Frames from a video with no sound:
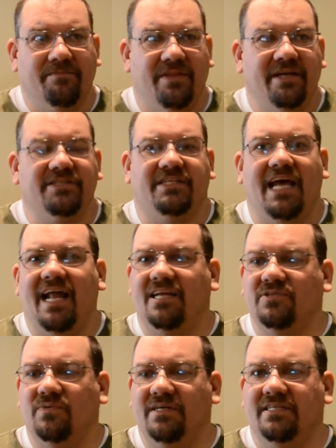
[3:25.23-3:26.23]
Their
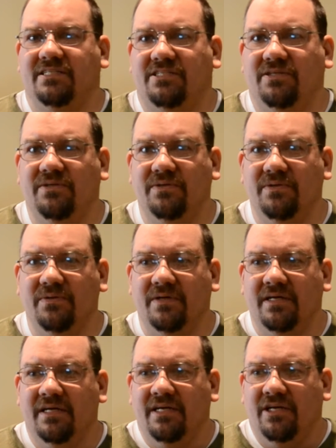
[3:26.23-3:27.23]
challenge was
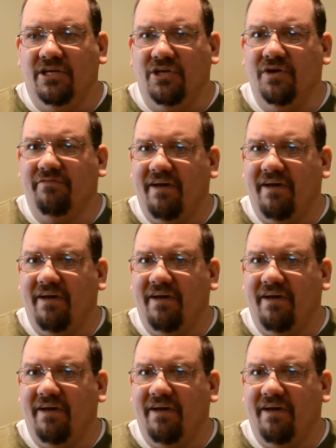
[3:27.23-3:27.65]
you